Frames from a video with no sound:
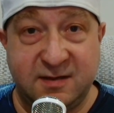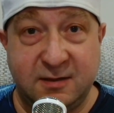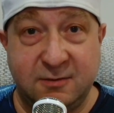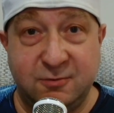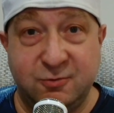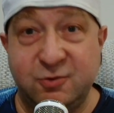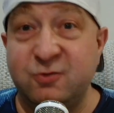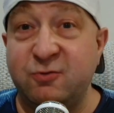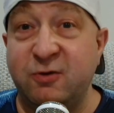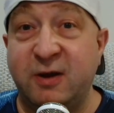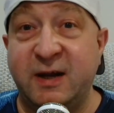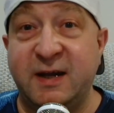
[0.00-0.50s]
It
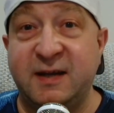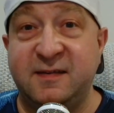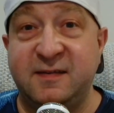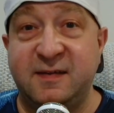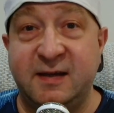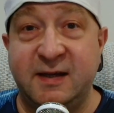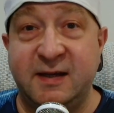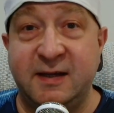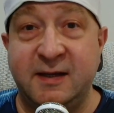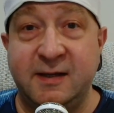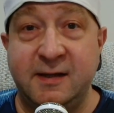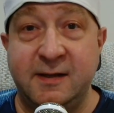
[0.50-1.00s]
was great
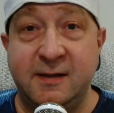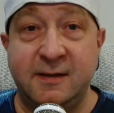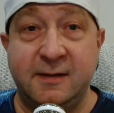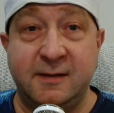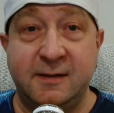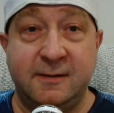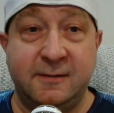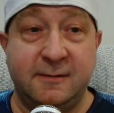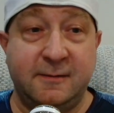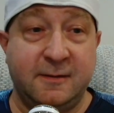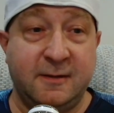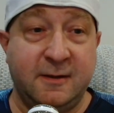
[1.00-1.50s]

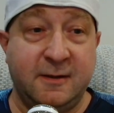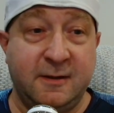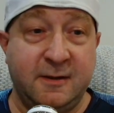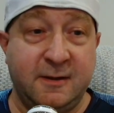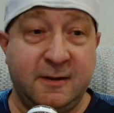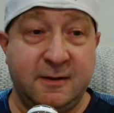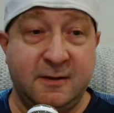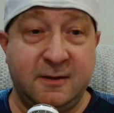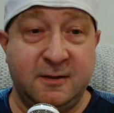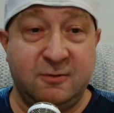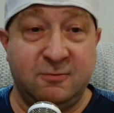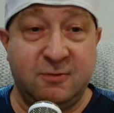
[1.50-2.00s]
seeing the